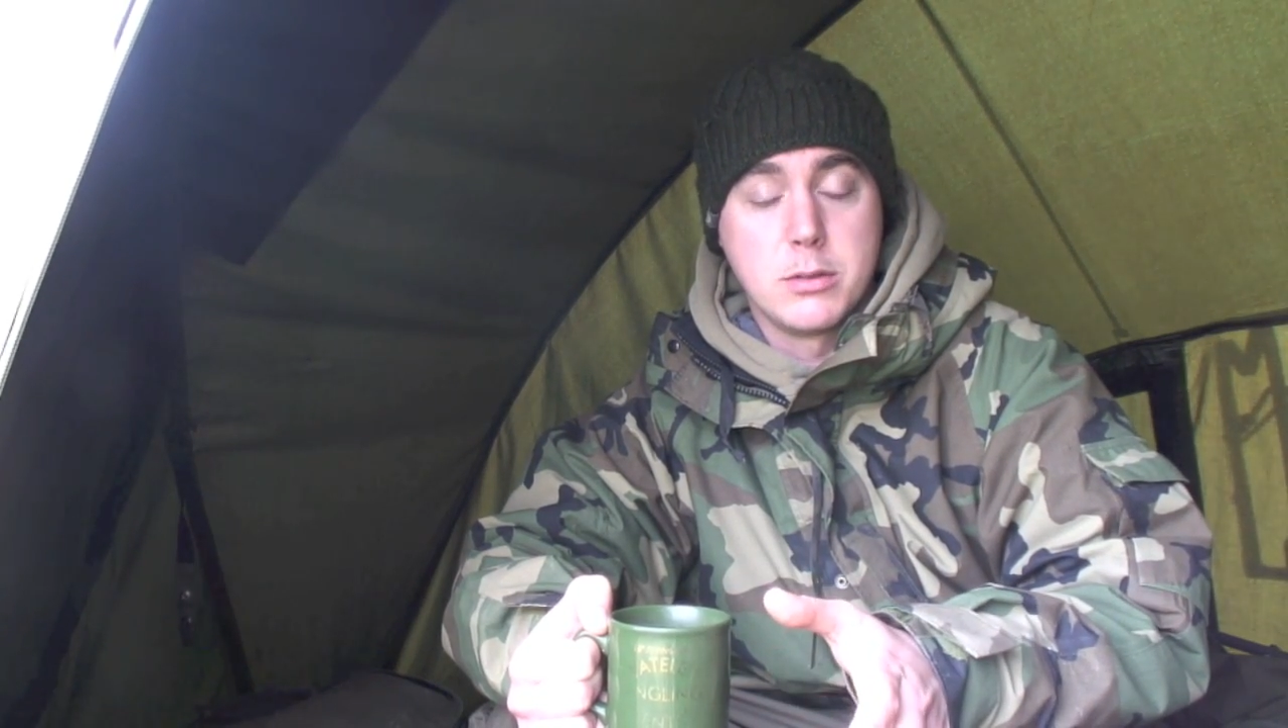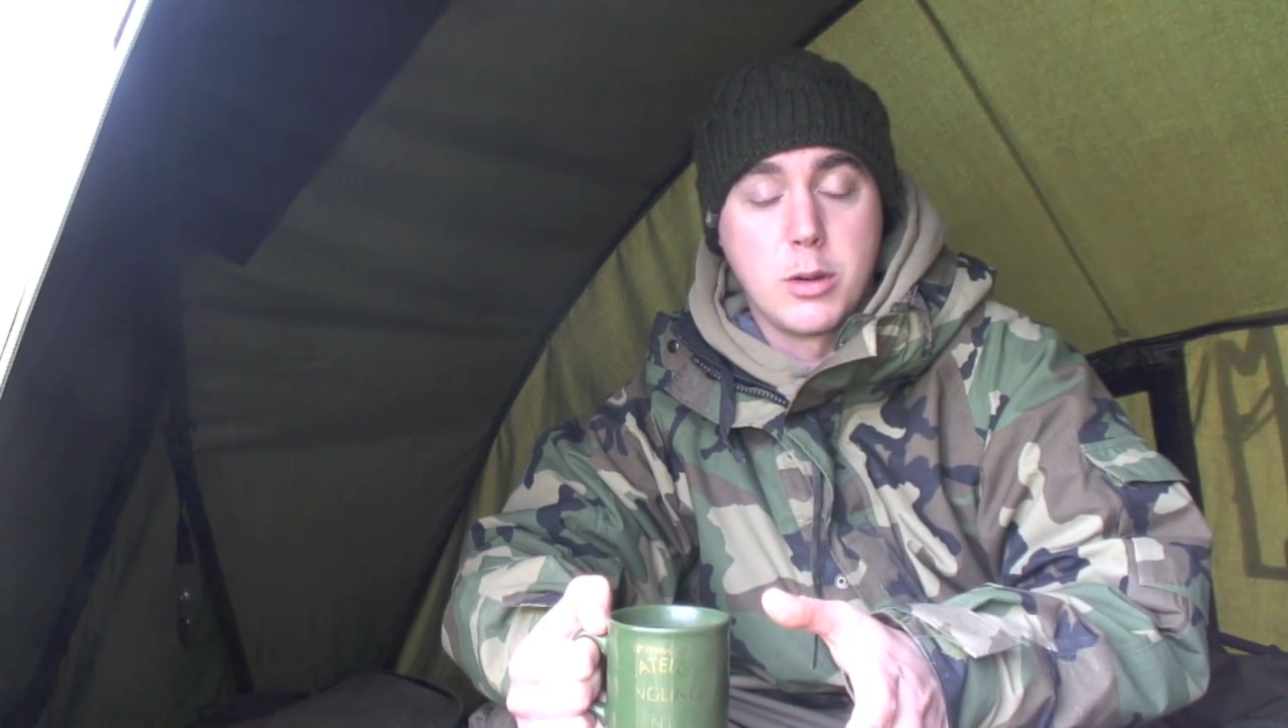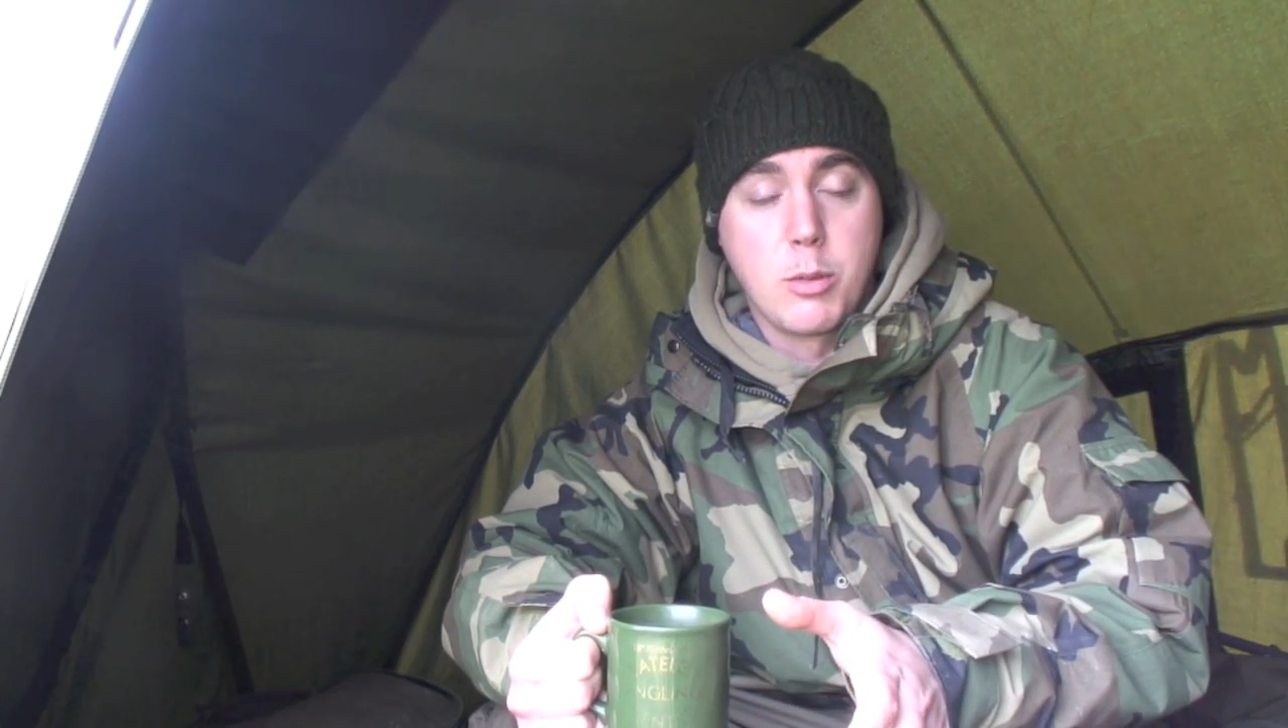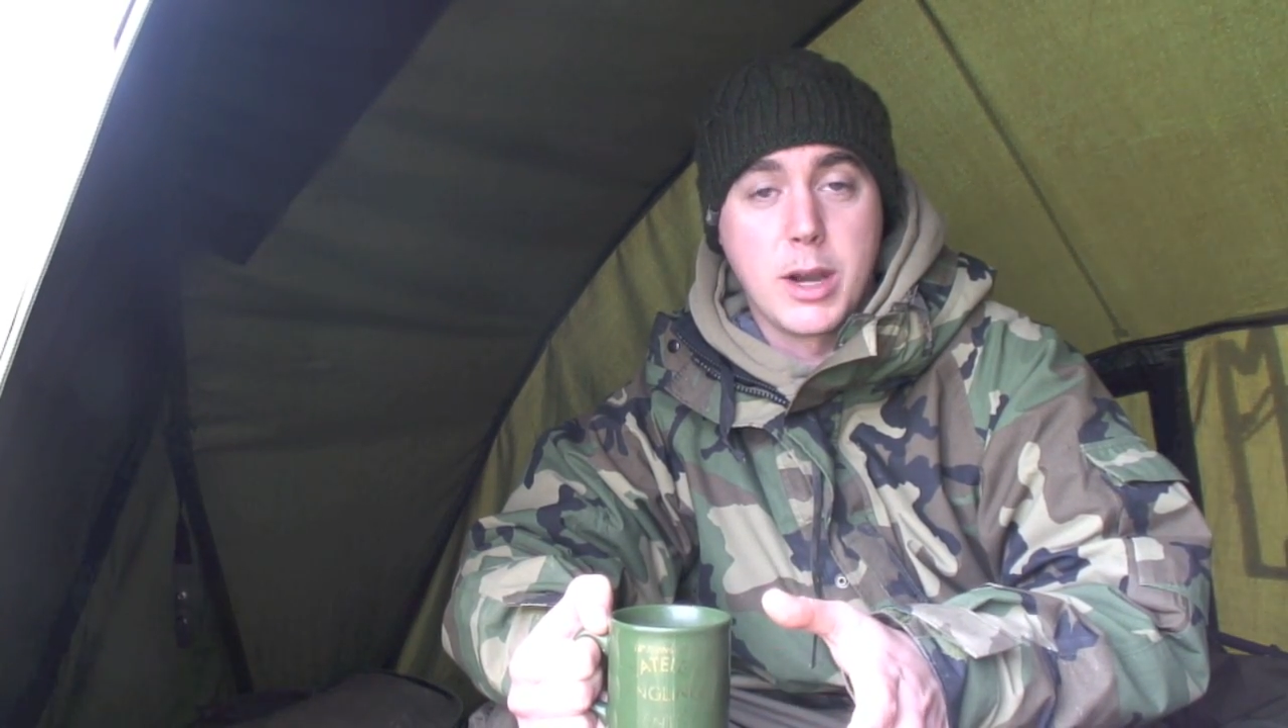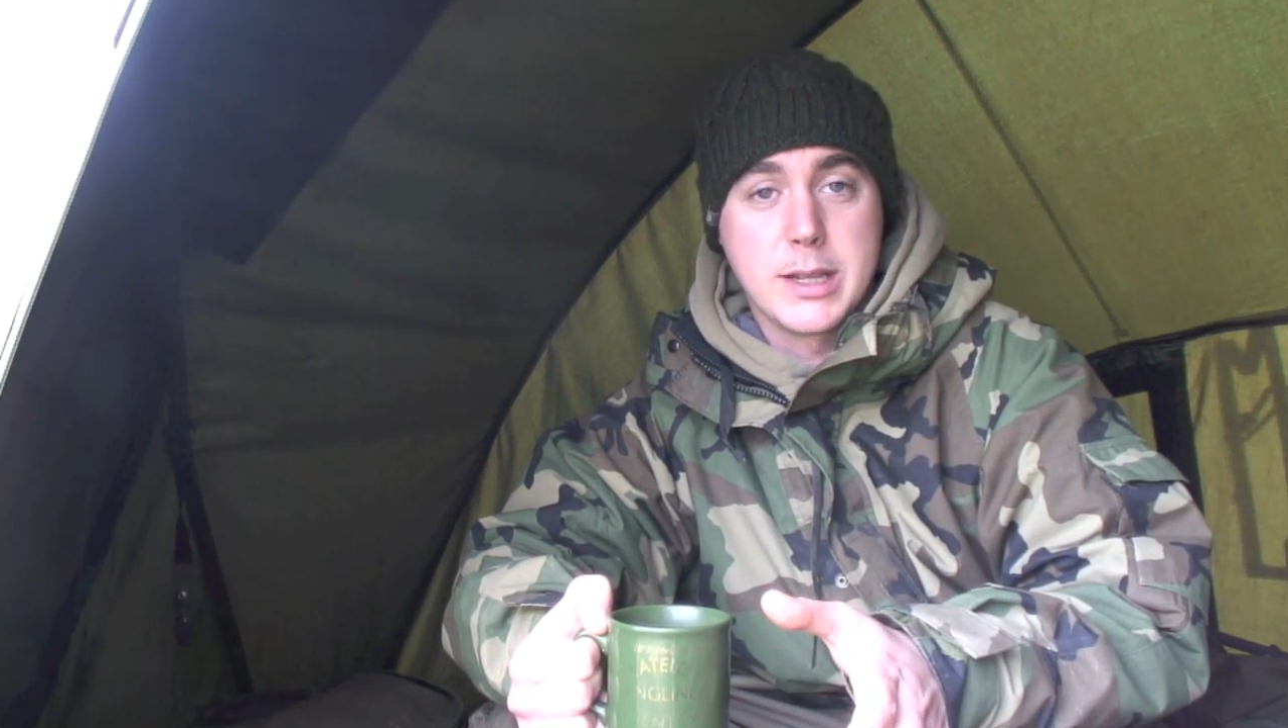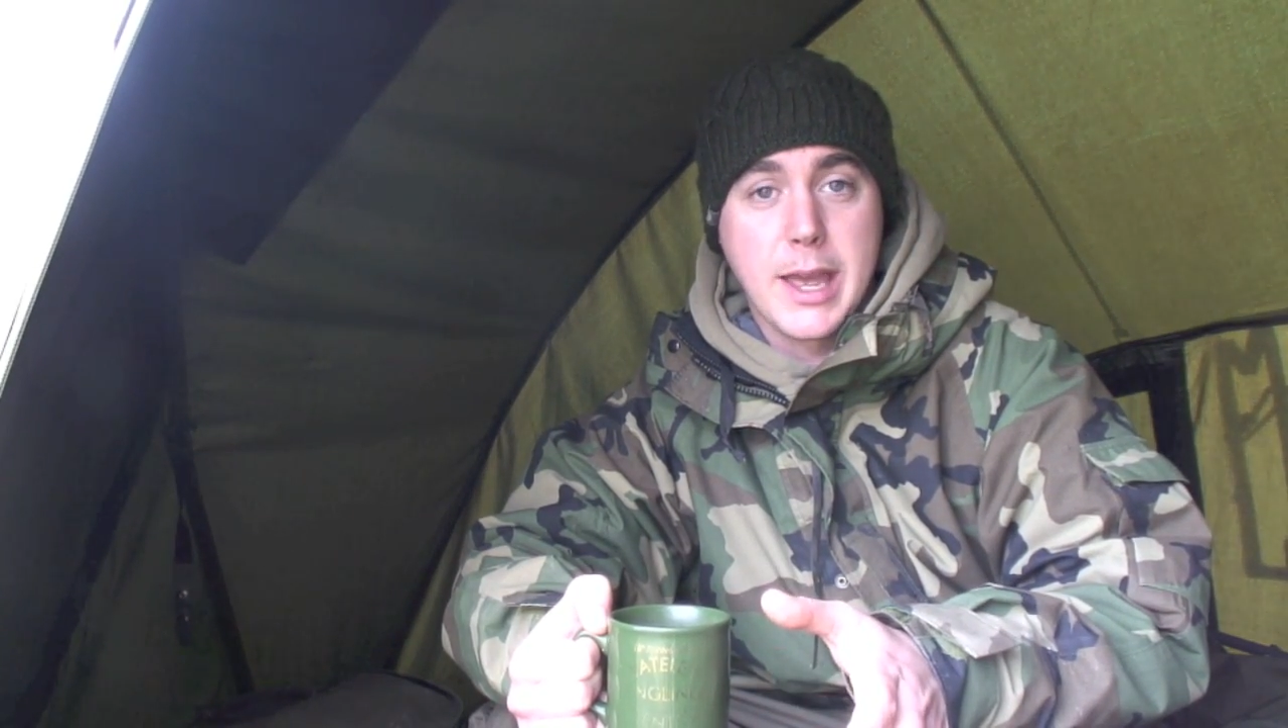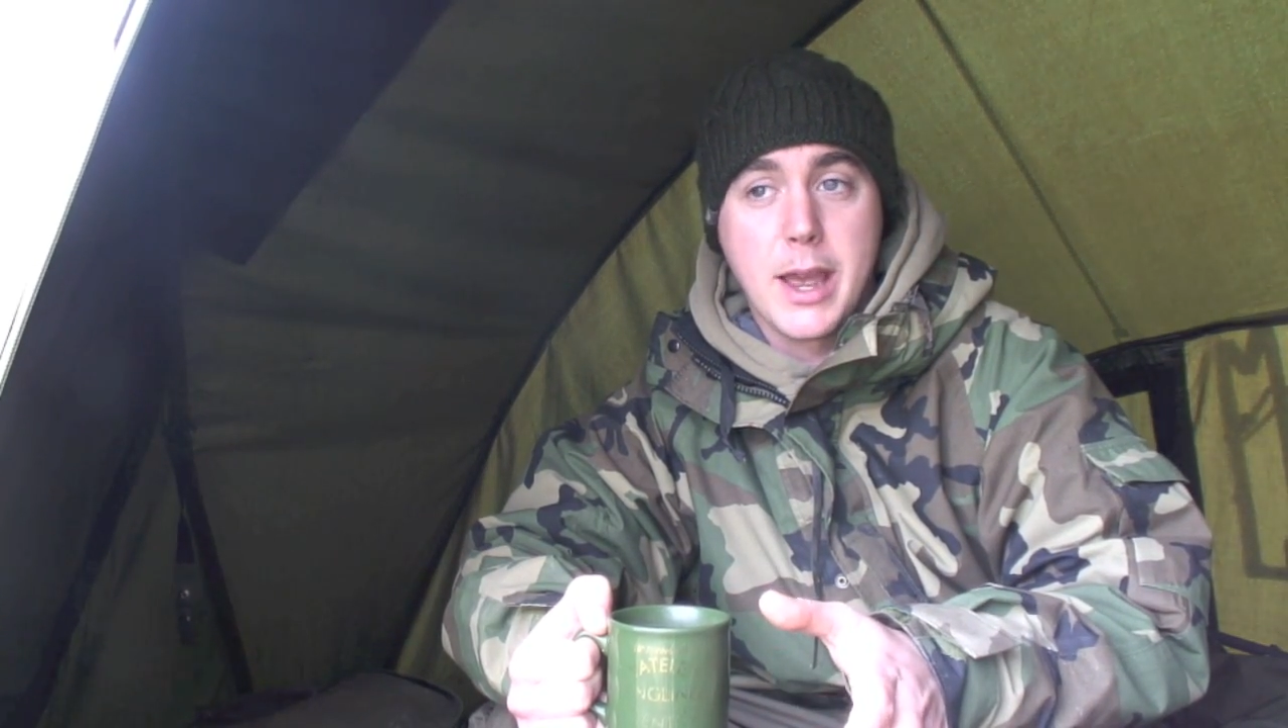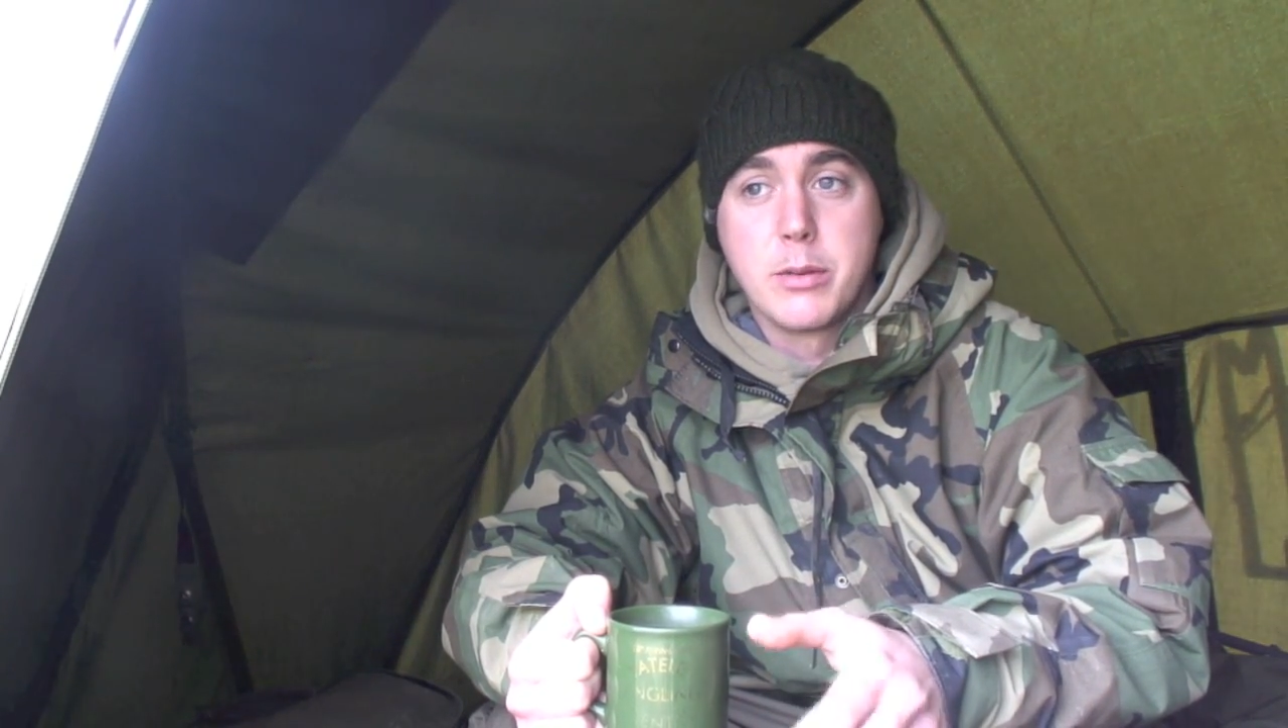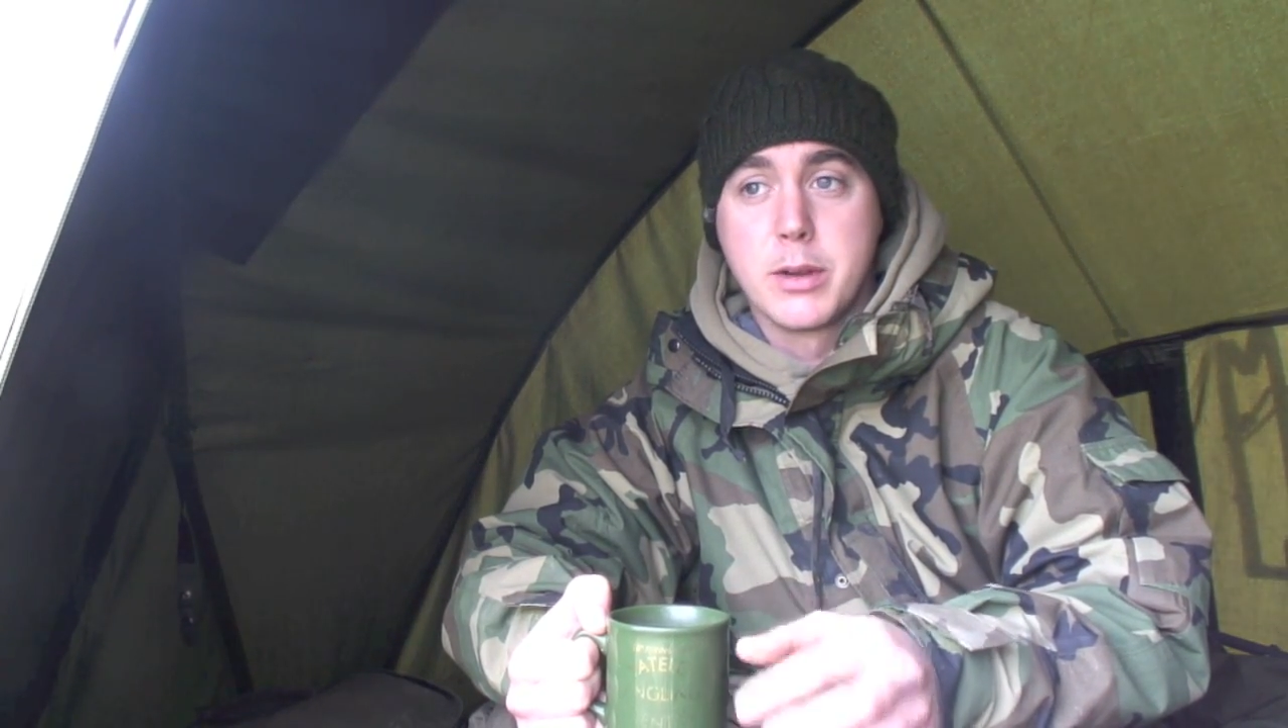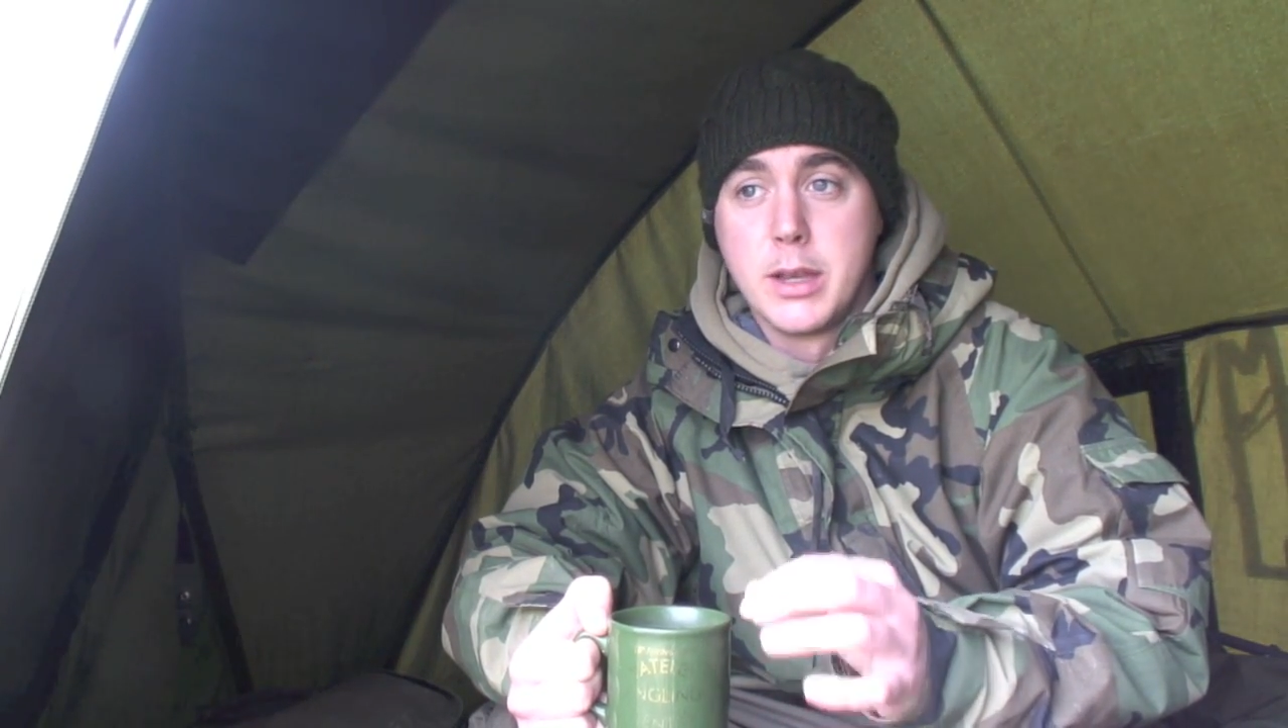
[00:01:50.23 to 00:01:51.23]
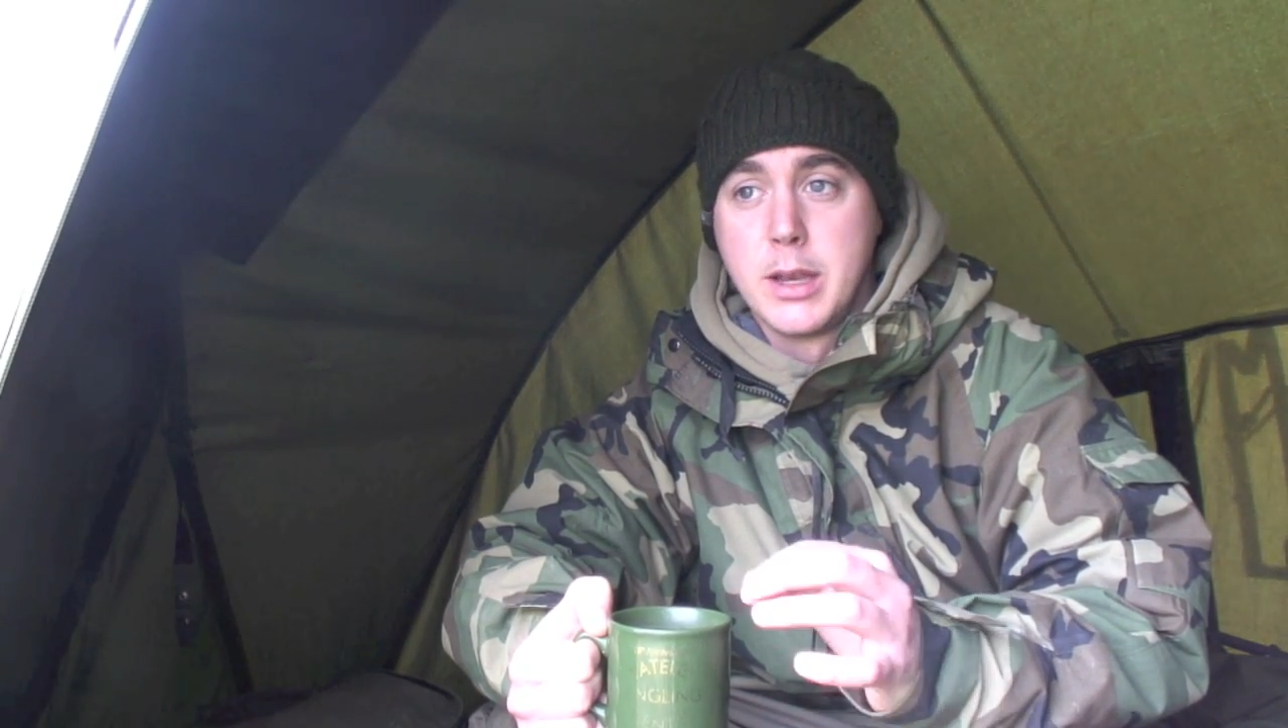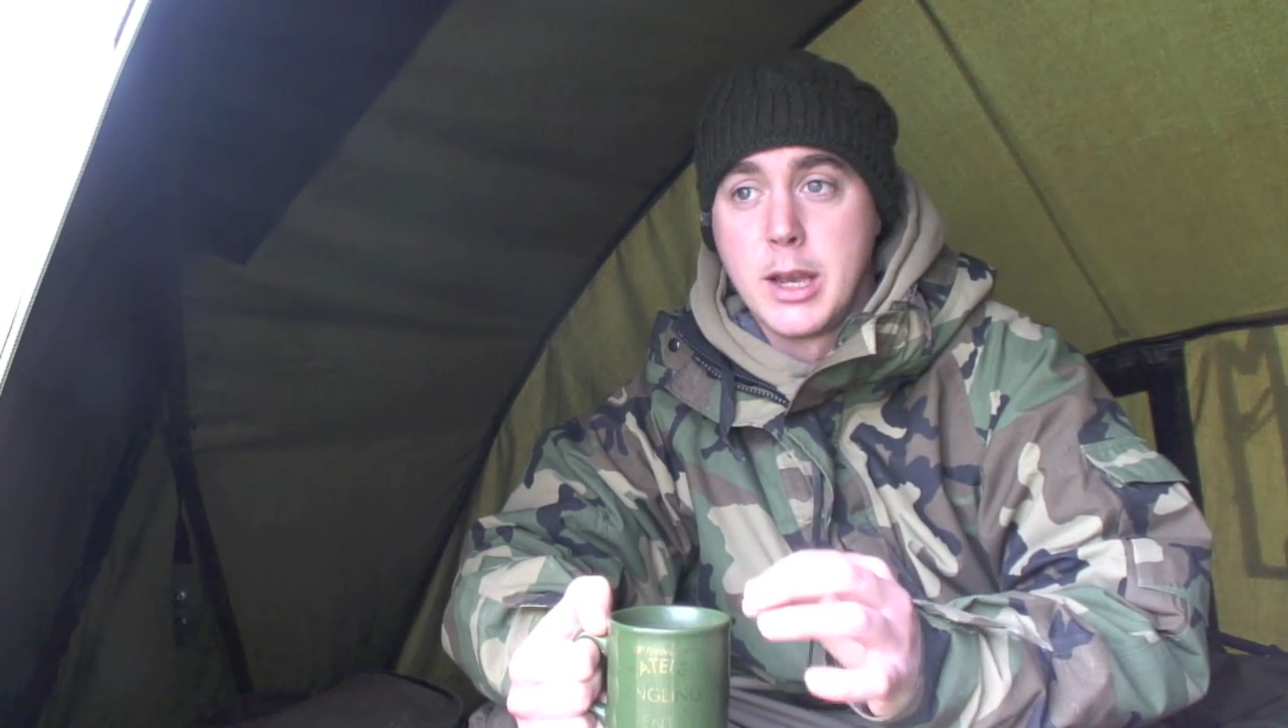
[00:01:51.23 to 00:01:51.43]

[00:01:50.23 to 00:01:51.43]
long way down.